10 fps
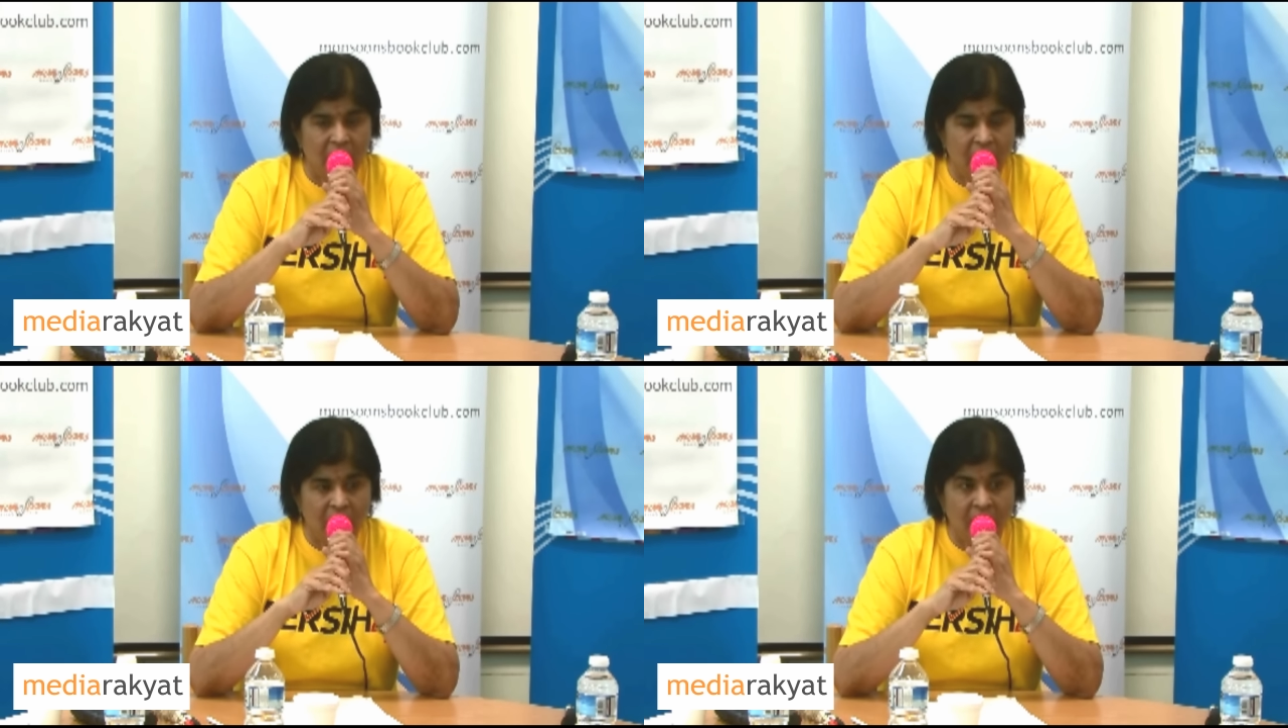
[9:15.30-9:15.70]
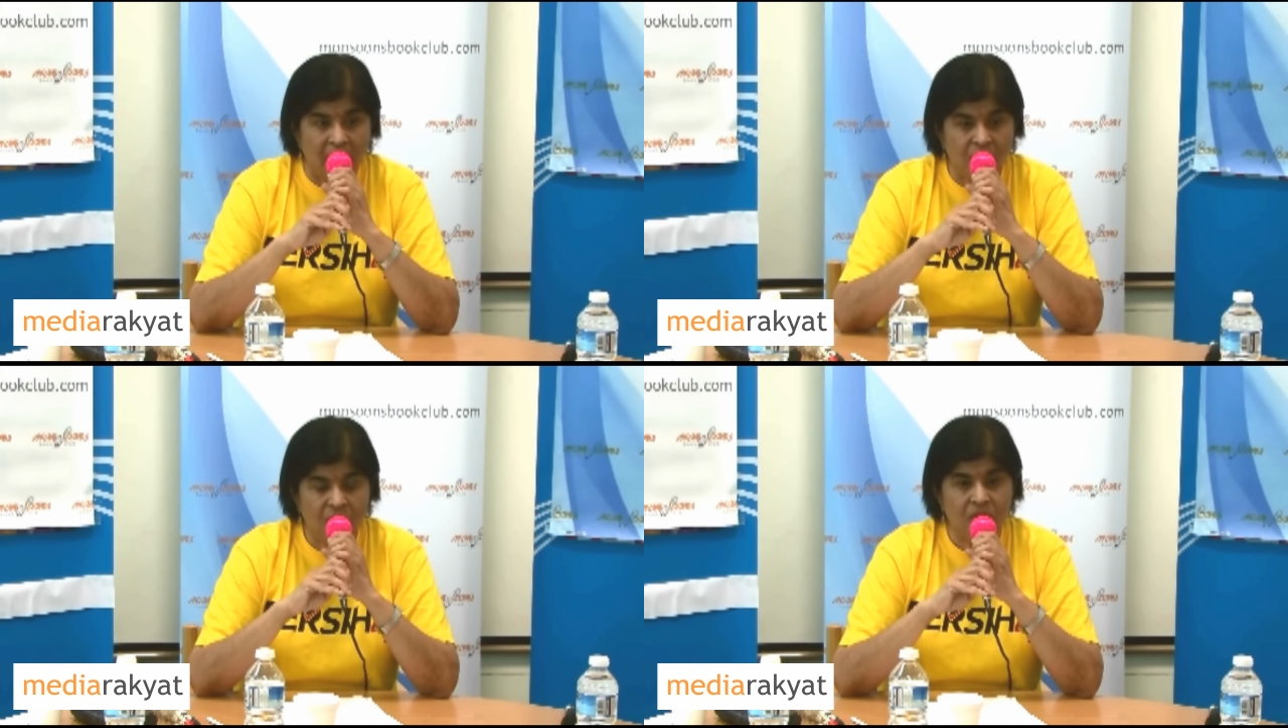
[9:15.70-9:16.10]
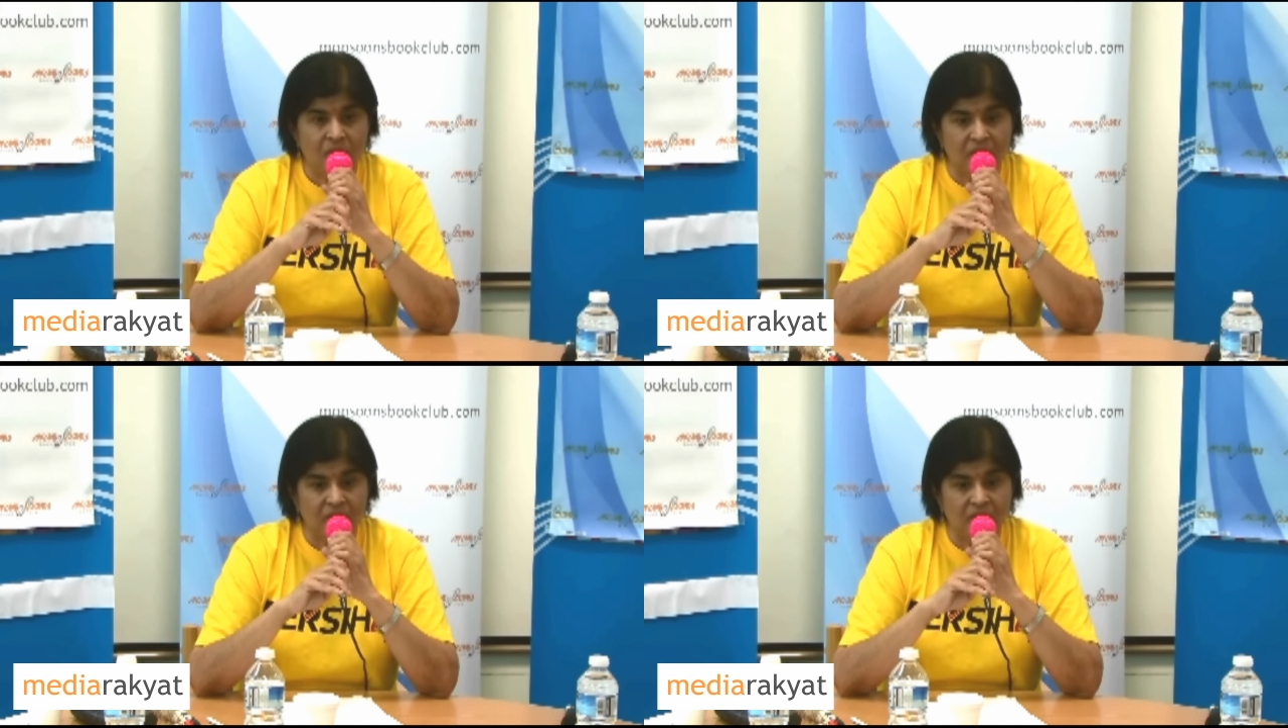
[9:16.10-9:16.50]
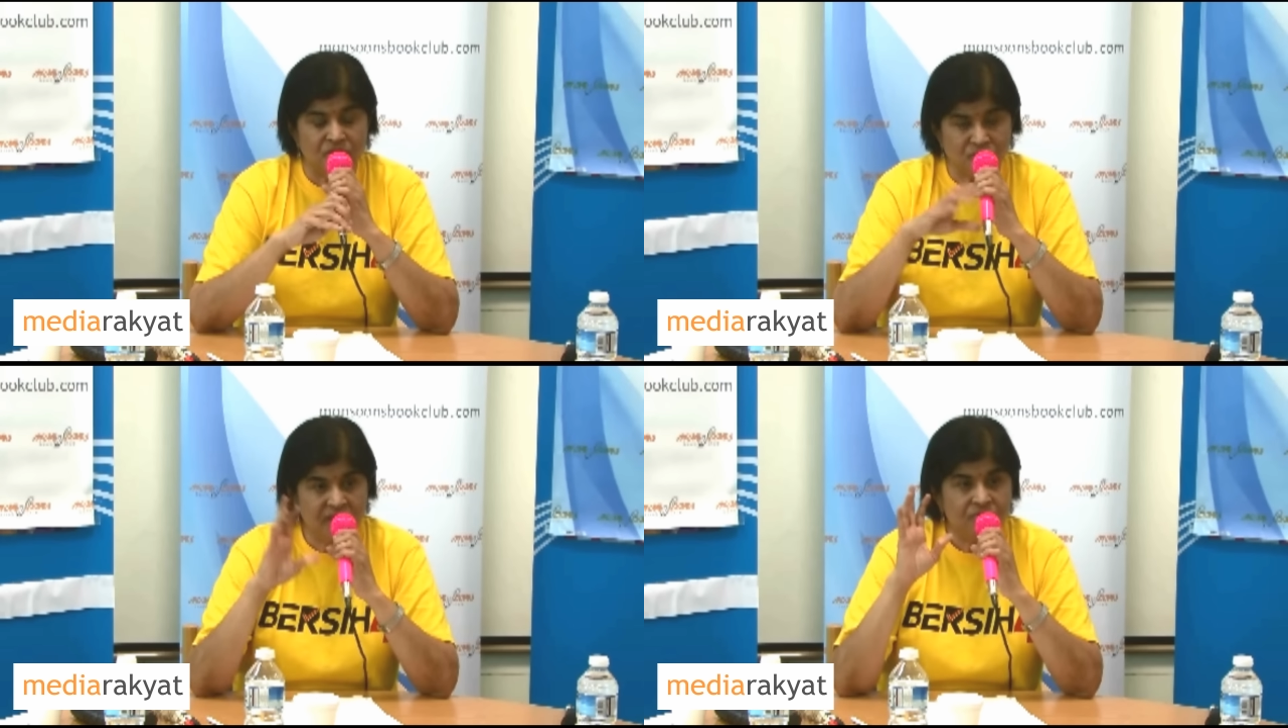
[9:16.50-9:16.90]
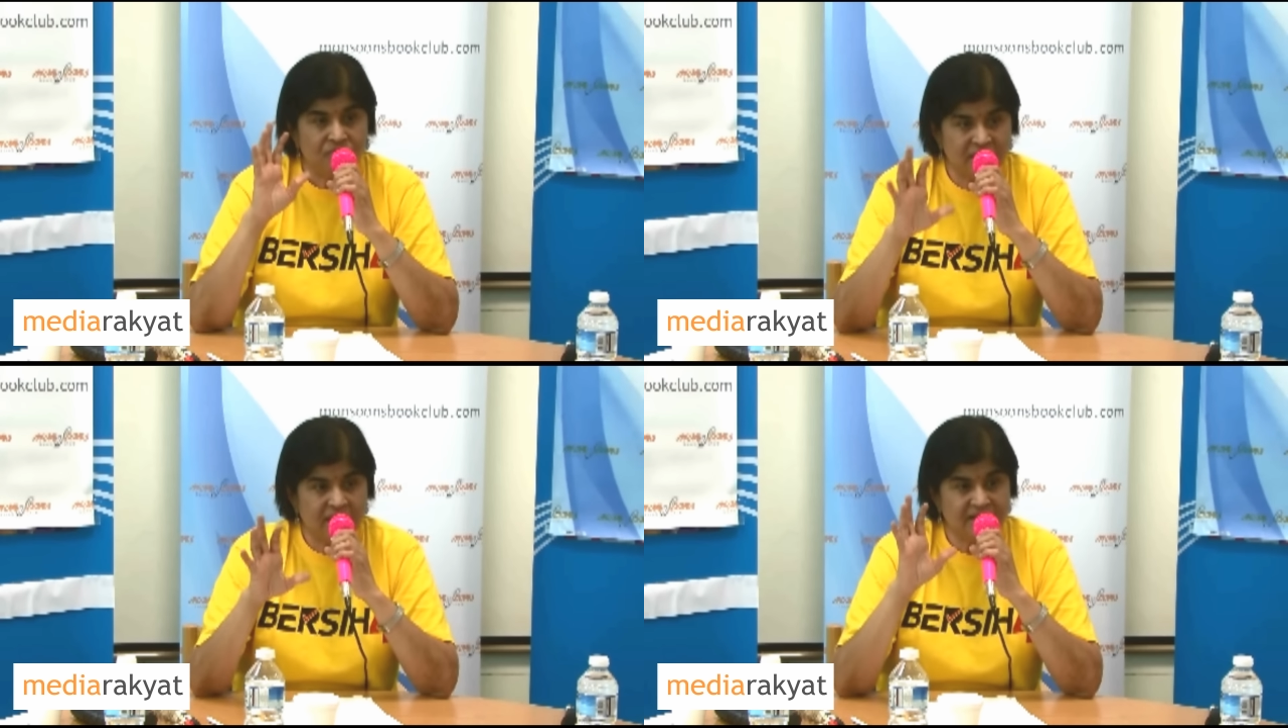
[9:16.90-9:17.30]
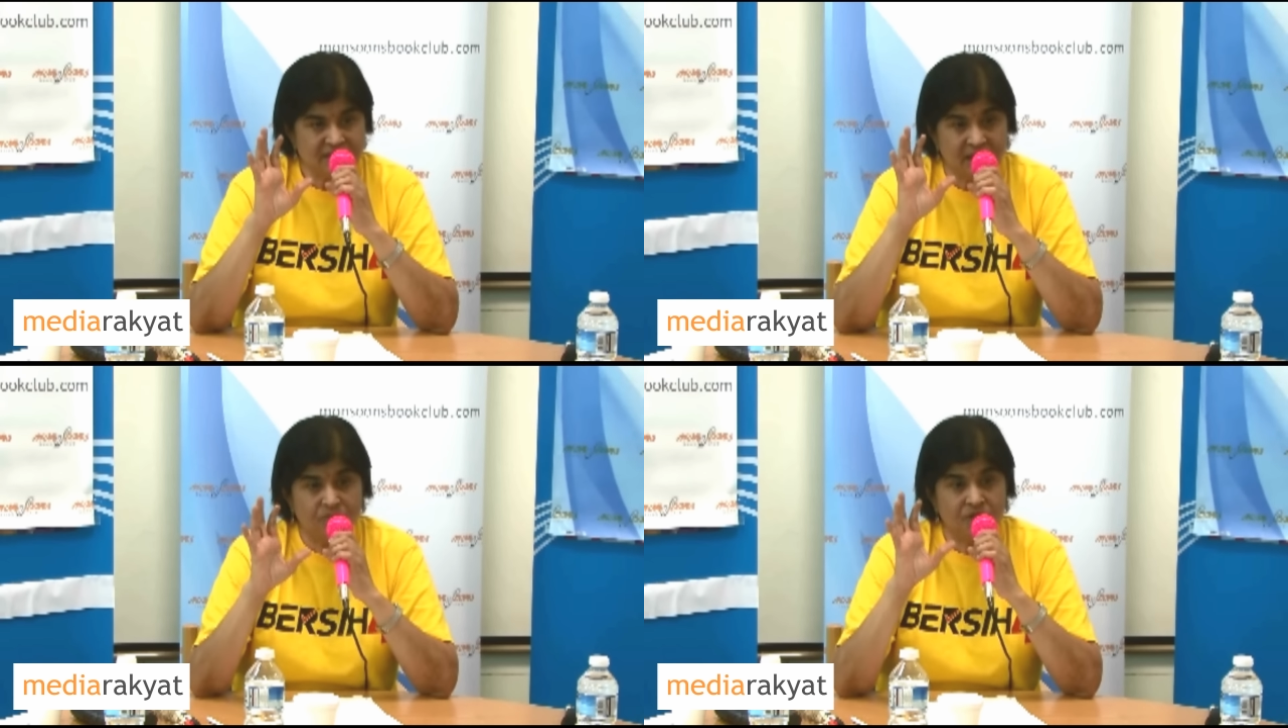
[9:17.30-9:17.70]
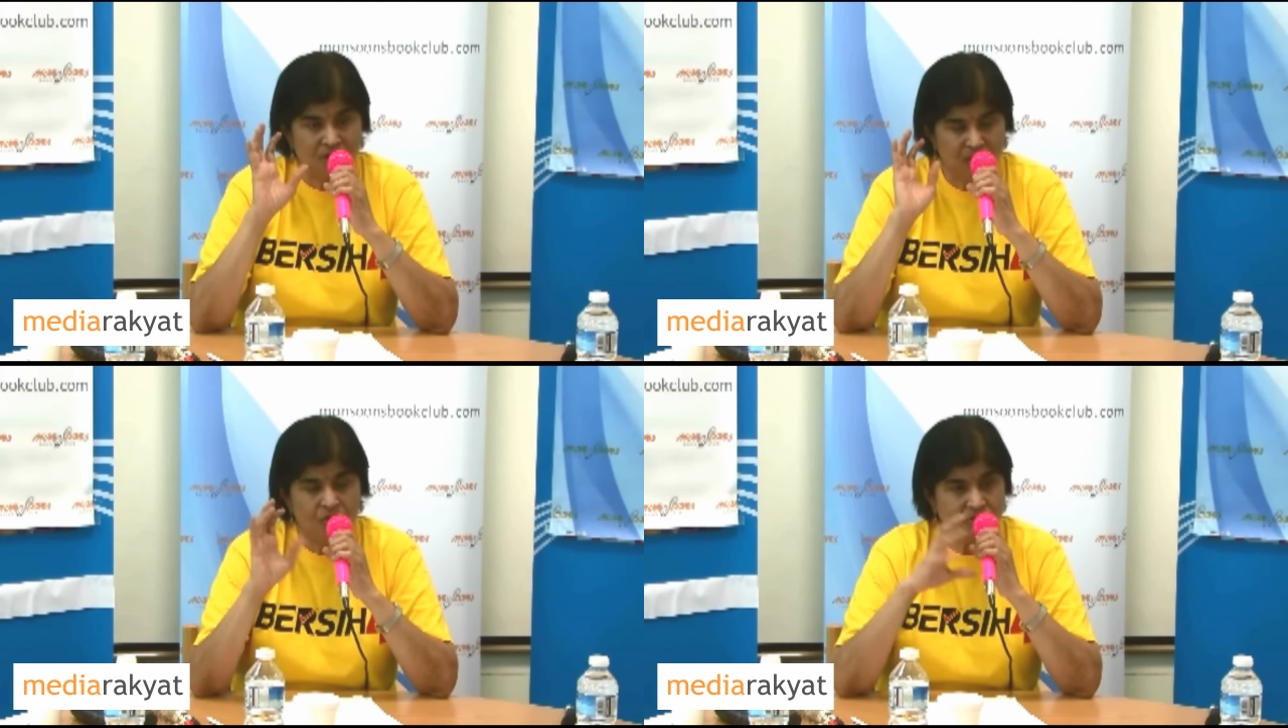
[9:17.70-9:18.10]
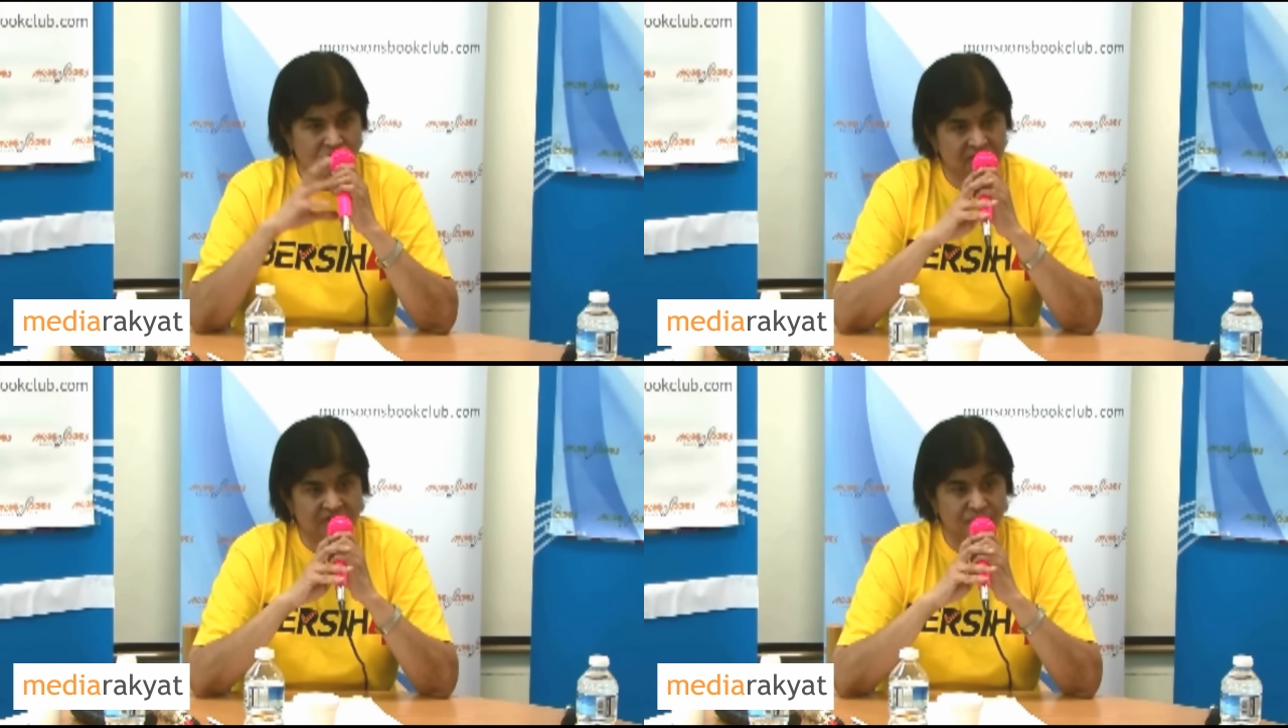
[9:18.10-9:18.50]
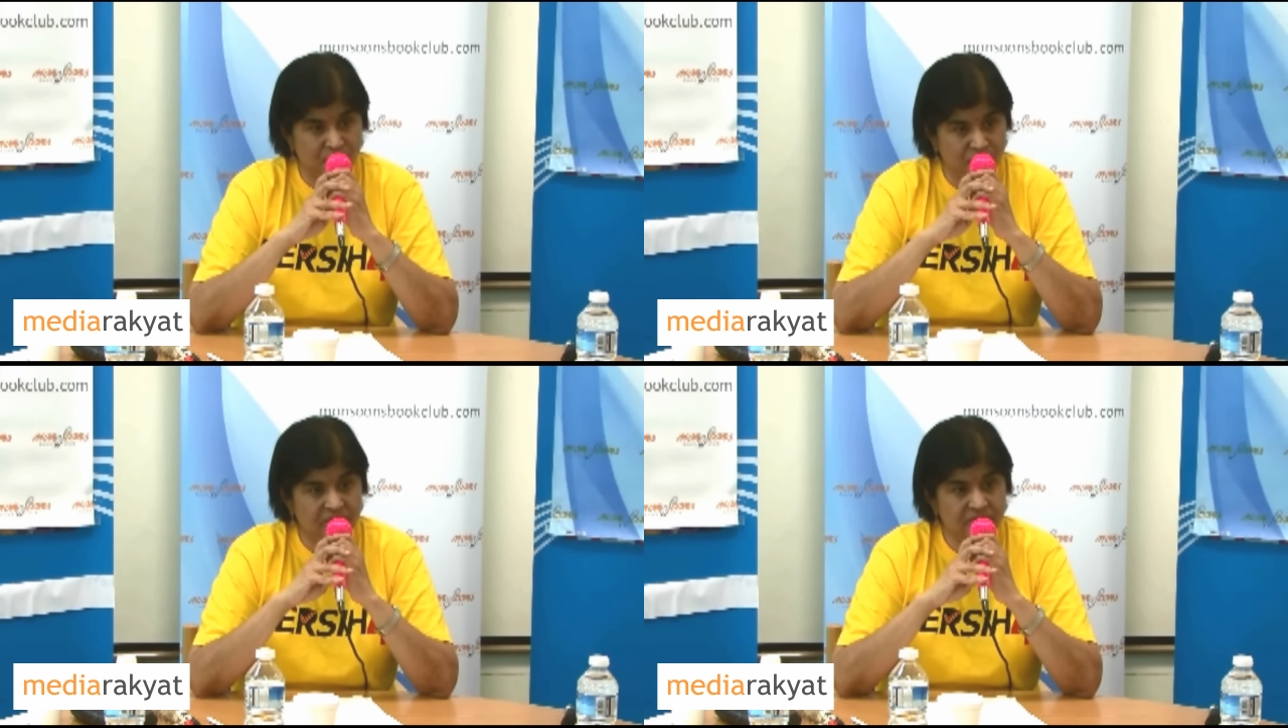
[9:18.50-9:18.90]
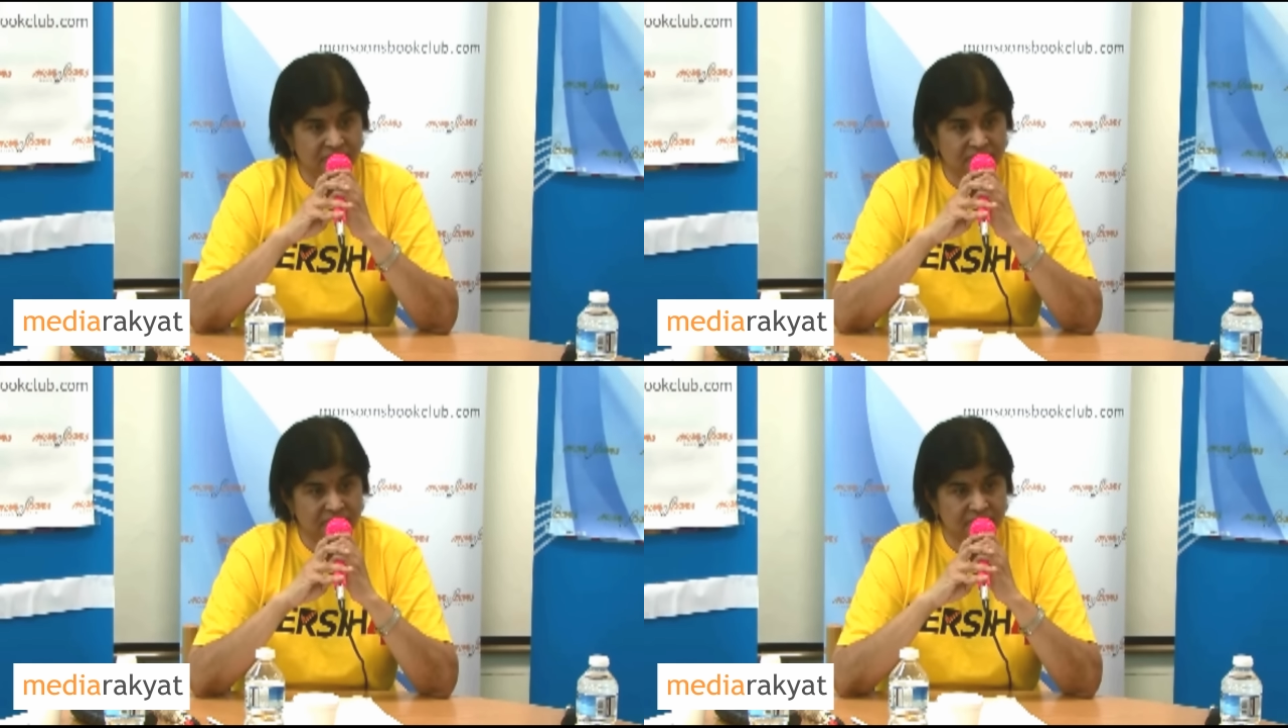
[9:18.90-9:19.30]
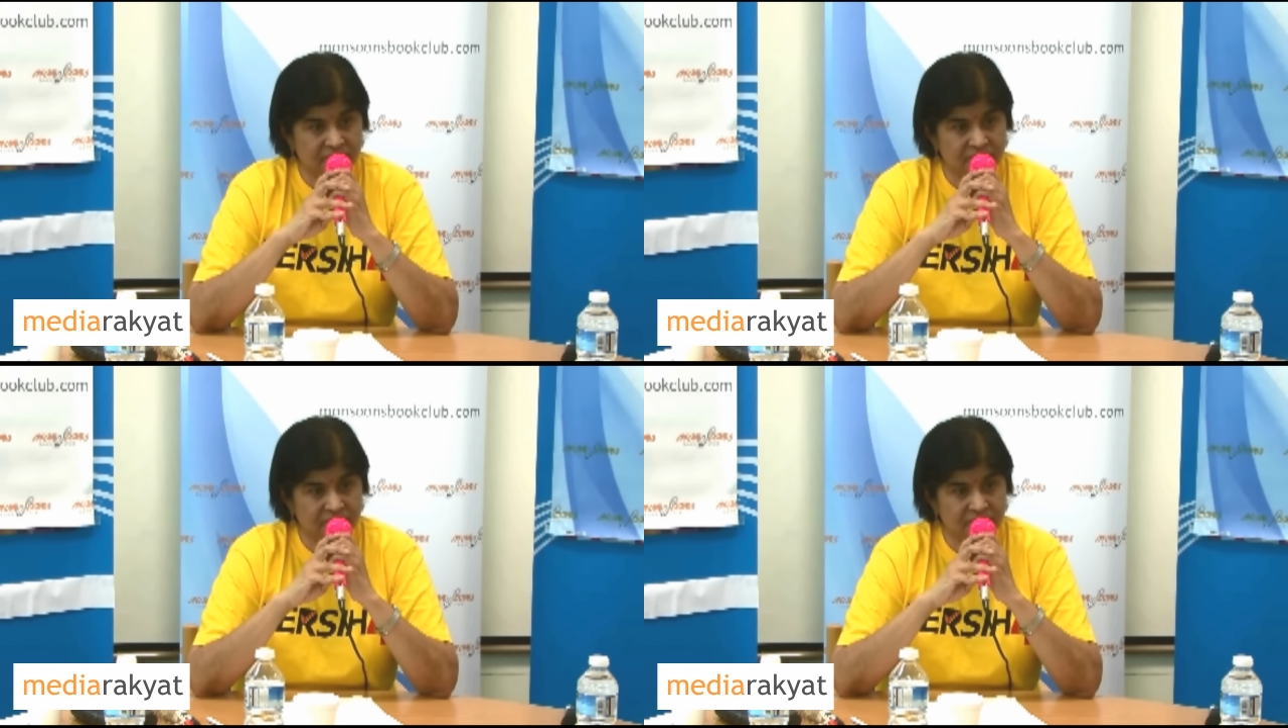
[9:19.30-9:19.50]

How do they realize how many laws they have broken?